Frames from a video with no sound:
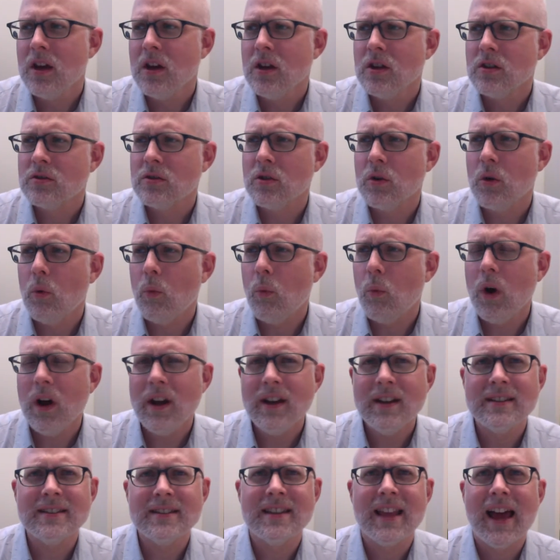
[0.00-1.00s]
So one
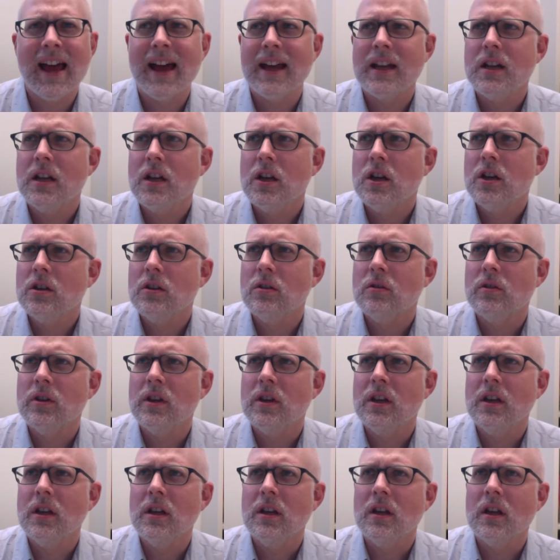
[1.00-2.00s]
is that, in
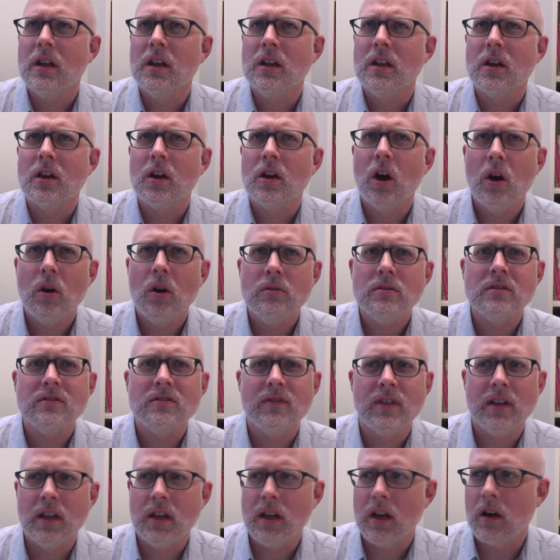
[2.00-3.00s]
the Coates
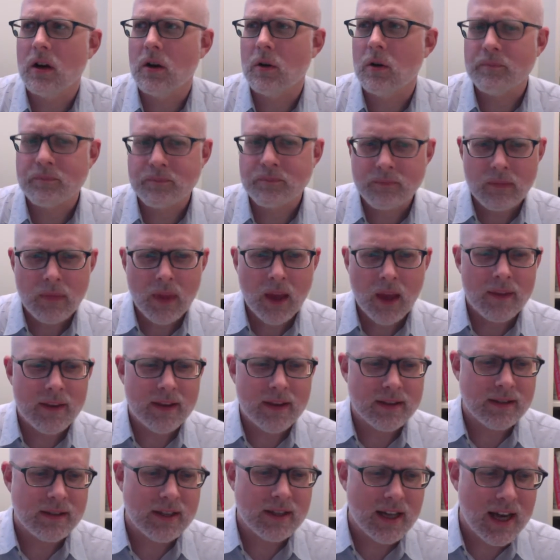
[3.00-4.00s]
video,
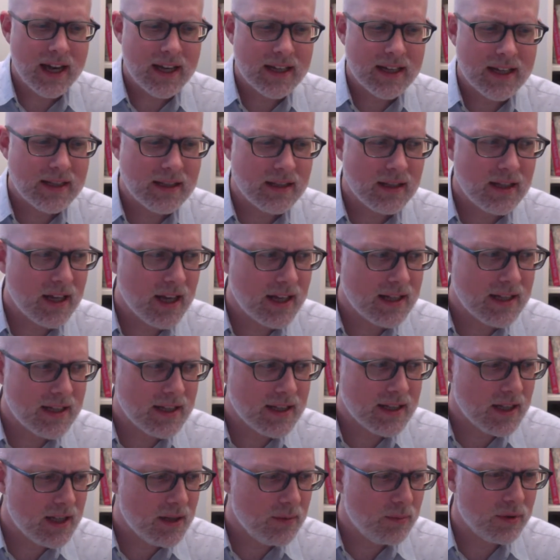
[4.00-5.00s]
the idea
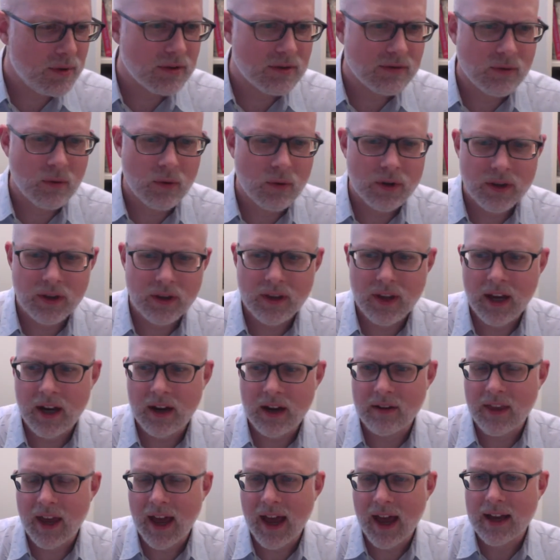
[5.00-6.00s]
that he puts forth in
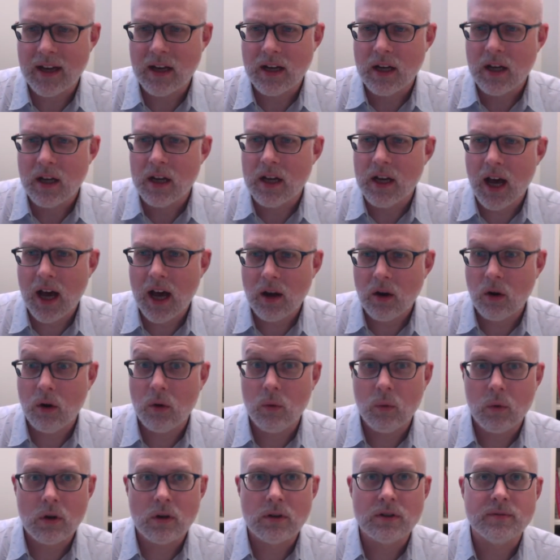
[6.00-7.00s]
there that not all
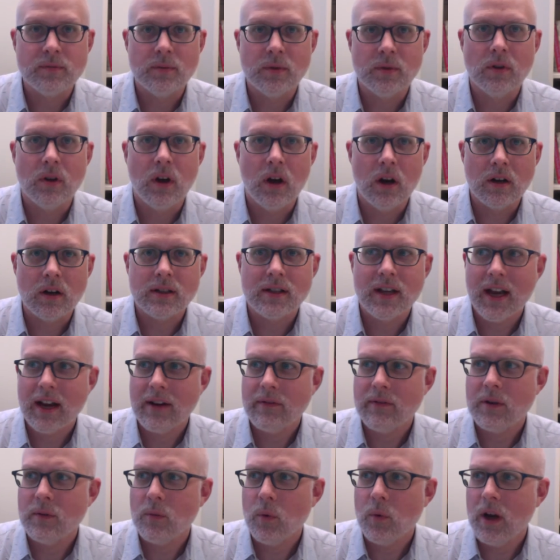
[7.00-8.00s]
words belong to
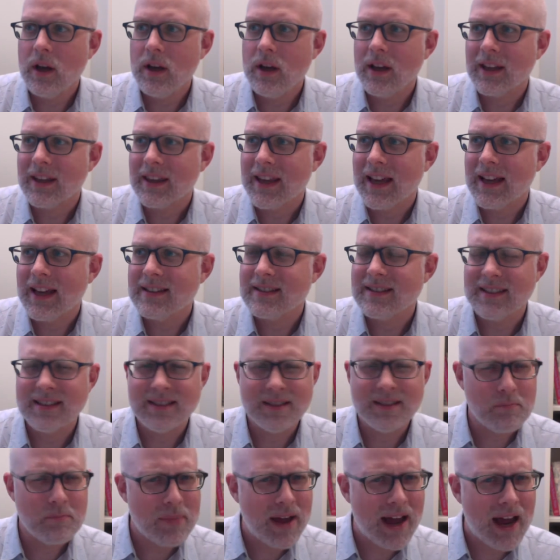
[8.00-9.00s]
everyone, like it's
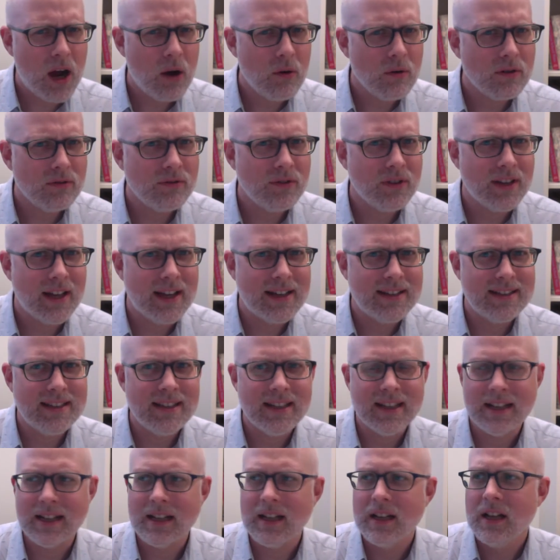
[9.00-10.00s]
a powerful
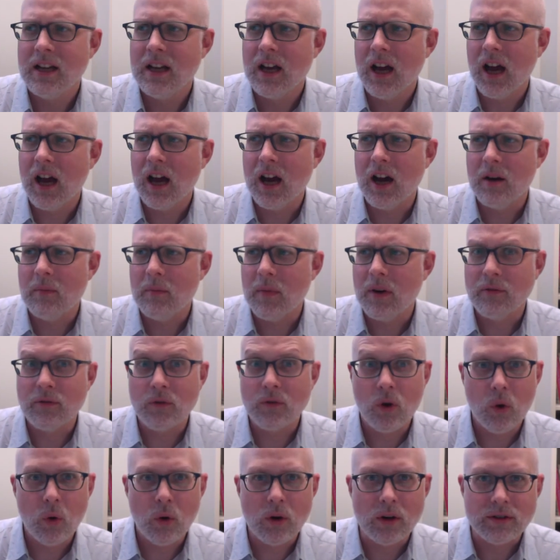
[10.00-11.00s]
idea, of
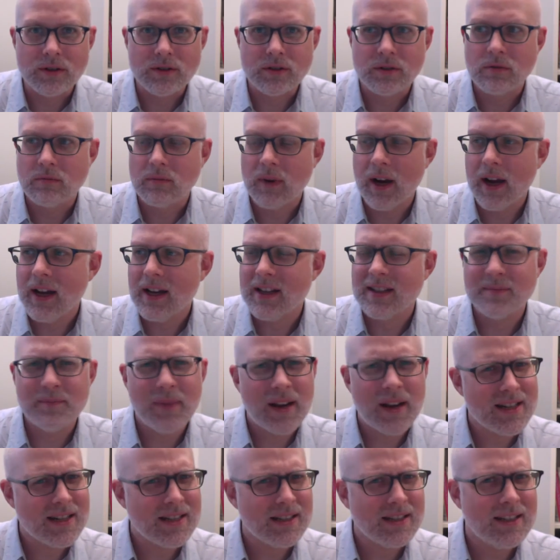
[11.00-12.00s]
course, right?
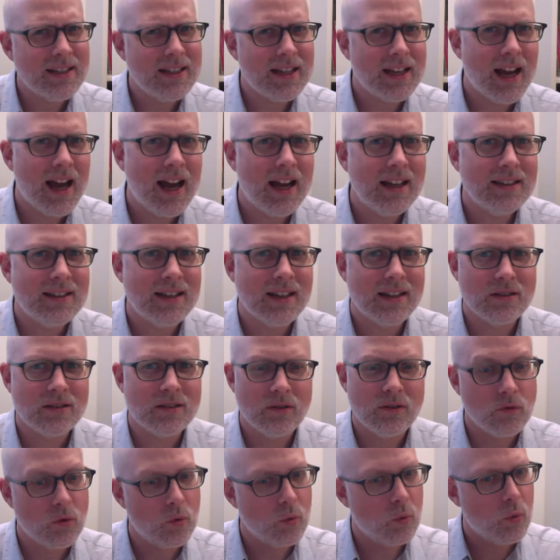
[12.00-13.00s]
Especially in the context
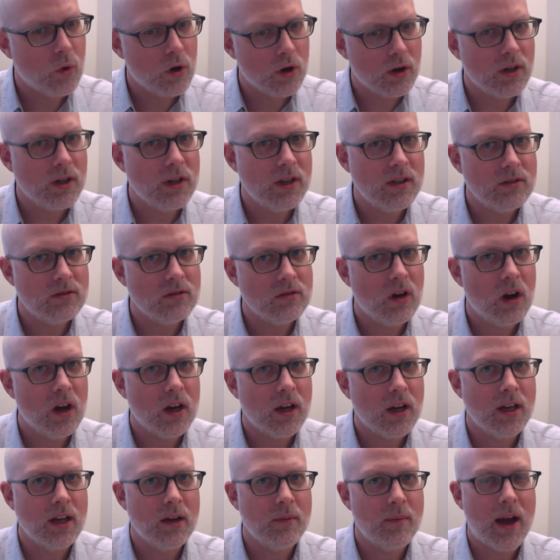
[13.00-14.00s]
of the word he's
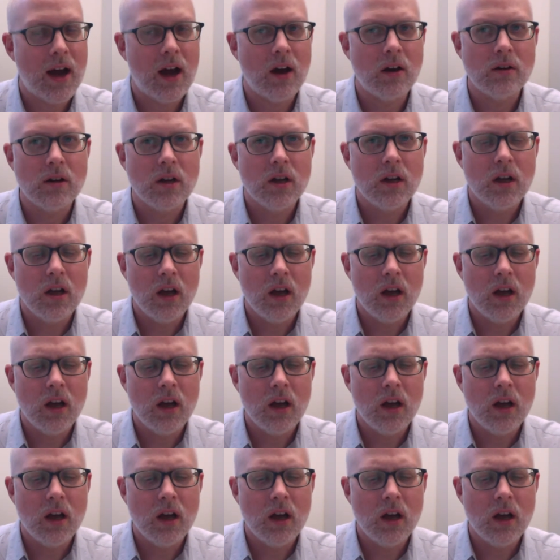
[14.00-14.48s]
talking about.